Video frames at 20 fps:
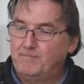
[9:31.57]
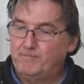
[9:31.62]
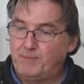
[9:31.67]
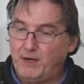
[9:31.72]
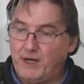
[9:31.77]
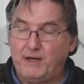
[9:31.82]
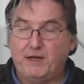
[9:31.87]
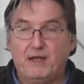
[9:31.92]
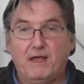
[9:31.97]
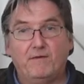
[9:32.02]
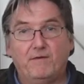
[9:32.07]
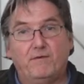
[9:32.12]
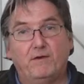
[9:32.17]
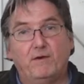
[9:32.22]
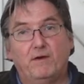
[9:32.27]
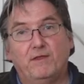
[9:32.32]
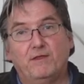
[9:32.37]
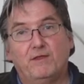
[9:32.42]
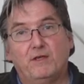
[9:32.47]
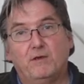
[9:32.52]
But if
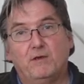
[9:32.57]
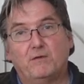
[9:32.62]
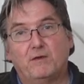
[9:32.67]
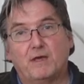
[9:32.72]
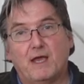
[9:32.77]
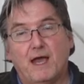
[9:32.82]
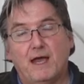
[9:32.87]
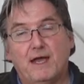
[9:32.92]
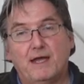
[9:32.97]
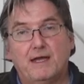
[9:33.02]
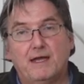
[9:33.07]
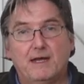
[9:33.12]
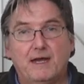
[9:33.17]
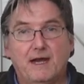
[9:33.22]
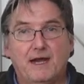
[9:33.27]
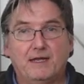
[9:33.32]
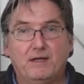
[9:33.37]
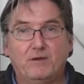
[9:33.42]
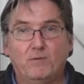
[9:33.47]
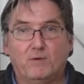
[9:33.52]
you're in the UK
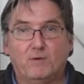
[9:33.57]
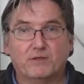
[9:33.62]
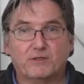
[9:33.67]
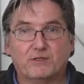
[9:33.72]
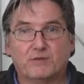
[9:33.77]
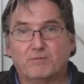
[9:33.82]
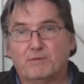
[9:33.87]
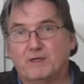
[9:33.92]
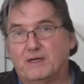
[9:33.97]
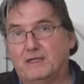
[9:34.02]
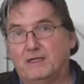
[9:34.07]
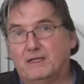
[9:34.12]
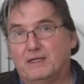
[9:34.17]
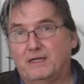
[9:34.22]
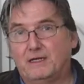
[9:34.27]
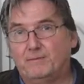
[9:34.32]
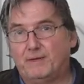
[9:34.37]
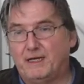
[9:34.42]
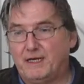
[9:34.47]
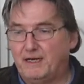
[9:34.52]
and you want something a
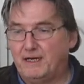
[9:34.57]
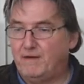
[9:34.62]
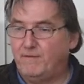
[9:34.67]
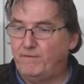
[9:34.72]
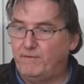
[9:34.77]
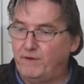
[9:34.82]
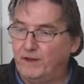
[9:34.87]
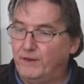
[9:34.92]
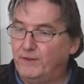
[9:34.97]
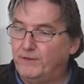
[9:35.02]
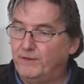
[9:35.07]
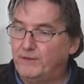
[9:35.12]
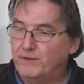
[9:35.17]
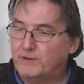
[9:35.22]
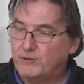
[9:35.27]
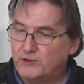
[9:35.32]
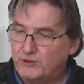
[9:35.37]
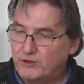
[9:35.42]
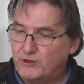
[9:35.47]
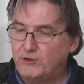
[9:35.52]
little bit different,
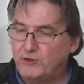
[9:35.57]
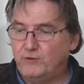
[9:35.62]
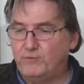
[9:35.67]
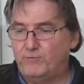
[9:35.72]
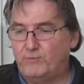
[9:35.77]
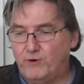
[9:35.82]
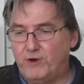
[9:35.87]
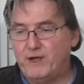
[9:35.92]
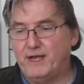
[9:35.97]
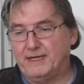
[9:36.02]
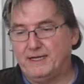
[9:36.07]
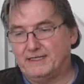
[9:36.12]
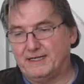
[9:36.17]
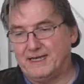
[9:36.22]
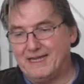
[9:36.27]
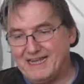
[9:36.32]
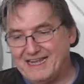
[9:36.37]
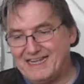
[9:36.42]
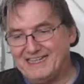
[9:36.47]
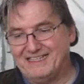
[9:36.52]
true
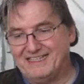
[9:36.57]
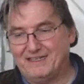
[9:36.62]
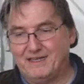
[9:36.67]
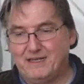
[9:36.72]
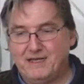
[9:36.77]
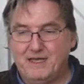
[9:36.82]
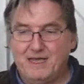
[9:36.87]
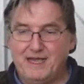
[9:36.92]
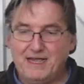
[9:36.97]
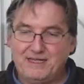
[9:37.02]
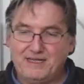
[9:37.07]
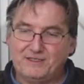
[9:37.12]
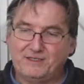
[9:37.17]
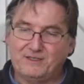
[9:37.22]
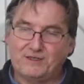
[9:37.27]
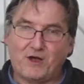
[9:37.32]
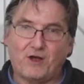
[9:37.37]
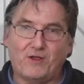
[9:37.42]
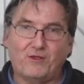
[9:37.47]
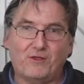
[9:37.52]
Brit is.
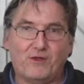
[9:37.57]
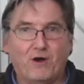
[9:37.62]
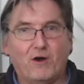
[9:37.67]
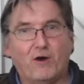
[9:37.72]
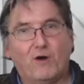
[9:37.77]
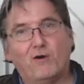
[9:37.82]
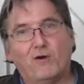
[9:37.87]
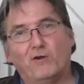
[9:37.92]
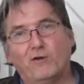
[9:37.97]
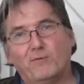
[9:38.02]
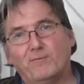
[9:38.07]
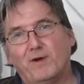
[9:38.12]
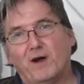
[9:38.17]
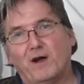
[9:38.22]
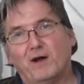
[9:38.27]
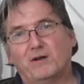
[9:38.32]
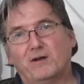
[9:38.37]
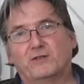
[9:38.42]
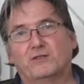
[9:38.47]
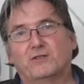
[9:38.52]
It's got the
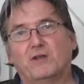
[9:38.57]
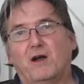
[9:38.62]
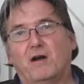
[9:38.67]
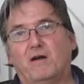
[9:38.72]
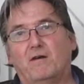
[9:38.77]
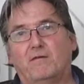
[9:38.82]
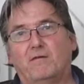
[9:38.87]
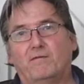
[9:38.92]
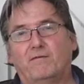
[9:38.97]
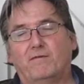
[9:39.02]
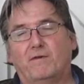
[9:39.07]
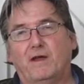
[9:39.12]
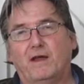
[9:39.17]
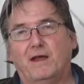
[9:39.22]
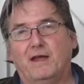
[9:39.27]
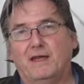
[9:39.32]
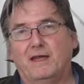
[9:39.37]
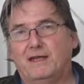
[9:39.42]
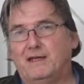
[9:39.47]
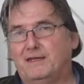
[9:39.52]
hallmarks of
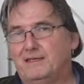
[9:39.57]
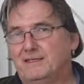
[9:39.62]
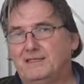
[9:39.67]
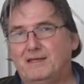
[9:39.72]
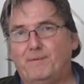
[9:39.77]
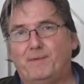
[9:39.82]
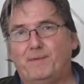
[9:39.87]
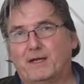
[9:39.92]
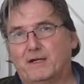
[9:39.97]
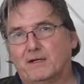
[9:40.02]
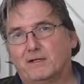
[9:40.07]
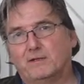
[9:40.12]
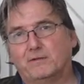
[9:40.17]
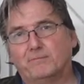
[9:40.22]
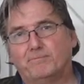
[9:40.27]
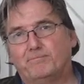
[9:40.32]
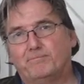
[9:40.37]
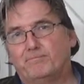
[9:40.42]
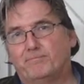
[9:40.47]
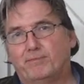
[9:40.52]
a
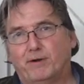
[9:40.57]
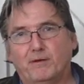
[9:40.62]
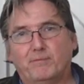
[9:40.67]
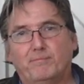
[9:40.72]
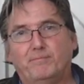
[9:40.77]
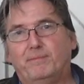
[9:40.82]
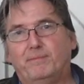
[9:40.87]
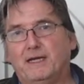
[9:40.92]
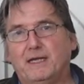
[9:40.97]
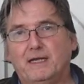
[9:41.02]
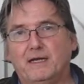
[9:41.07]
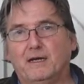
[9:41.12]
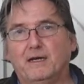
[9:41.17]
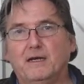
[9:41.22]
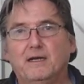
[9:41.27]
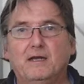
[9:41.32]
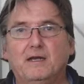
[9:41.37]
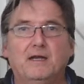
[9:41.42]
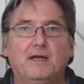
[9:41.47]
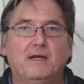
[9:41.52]
typical pub
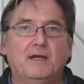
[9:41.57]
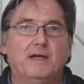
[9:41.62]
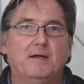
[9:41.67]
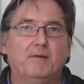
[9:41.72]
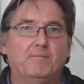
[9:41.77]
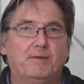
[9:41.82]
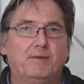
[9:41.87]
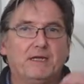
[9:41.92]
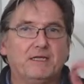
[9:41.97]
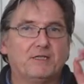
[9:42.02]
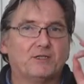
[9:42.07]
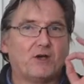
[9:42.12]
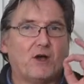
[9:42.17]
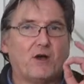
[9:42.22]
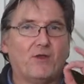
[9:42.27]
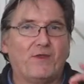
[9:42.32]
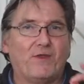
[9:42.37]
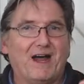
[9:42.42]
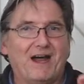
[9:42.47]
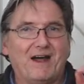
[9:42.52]
beer, but it's
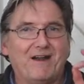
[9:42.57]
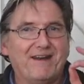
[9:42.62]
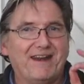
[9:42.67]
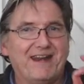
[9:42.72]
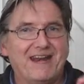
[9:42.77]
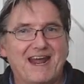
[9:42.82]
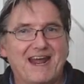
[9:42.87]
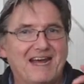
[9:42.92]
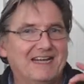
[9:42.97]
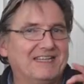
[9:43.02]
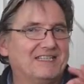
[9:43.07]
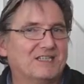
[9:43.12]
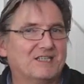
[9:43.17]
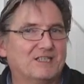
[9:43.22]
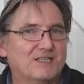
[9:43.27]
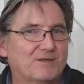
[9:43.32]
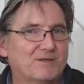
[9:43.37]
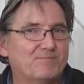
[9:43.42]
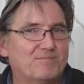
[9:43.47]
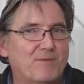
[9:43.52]
got that nice
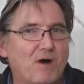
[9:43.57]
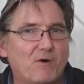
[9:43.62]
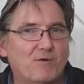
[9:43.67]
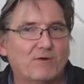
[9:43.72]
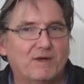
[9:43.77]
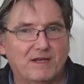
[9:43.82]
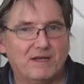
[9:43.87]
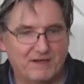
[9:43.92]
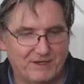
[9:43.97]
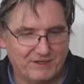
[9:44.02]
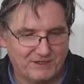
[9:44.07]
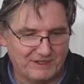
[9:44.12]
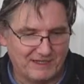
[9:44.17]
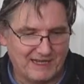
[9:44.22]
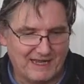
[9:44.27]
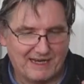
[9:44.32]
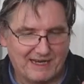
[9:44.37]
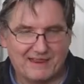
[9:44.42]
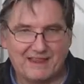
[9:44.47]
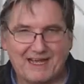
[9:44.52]
smokiness,
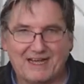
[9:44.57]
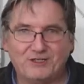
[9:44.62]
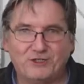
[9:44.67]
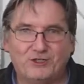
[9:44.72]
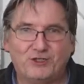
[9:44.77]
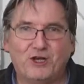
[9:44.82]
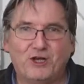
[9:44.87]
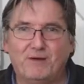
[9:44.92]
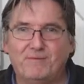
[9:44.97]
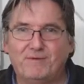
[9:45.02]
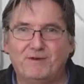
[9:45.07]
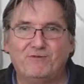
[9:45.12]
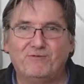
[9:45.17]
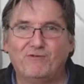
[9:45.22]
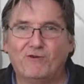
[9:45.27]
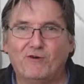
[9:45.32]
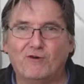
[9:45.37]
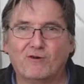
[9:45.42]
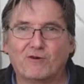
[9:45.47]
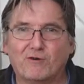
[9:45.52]
like that German
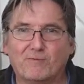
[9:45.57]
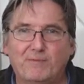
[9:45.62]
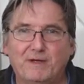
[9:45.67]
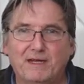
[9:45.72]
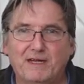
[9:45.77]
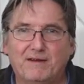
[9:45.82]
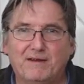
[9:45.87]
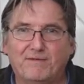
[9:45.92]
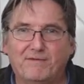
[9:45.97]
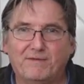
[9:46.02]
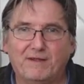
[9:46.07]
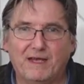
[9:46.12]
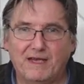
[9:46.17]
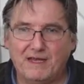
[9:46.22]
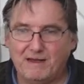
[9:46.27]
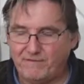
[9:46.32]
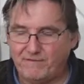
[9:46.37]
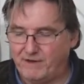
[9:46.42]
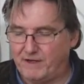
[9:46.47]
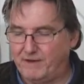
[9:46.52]
Rauch beer
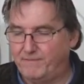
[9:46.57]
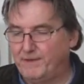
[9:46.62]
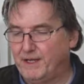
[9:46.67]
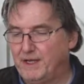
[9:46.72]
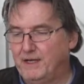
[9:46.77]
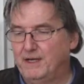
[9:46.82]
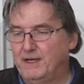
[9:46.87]
flavour,